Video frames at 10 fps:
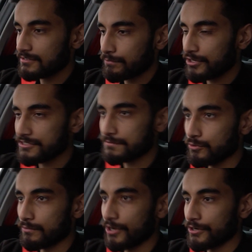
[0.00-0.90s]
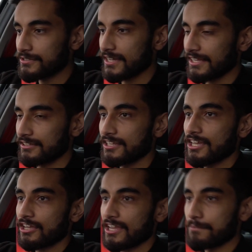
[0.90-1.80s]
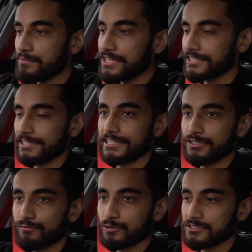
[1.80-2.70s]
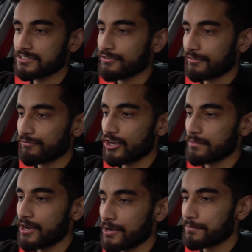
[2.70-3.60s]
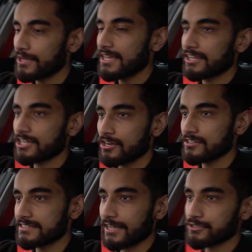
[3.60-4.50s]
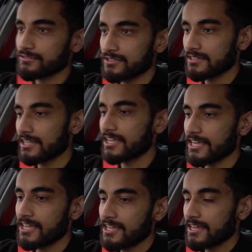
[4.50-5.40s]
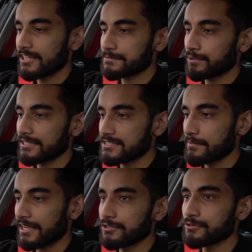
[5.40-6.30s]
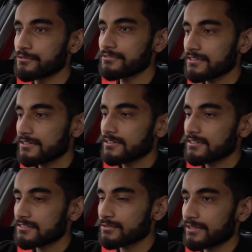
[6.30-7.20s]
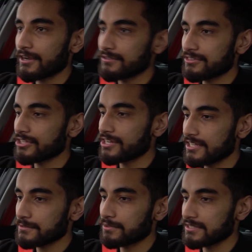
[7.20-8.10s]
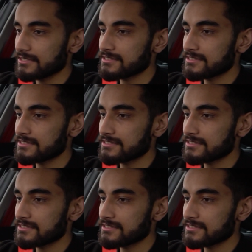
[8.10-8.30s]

press the sport mode, and immediately you feel the steering firm up, the car's downshifted the gear, and let's put it into manual. So we're now in third, let's put it in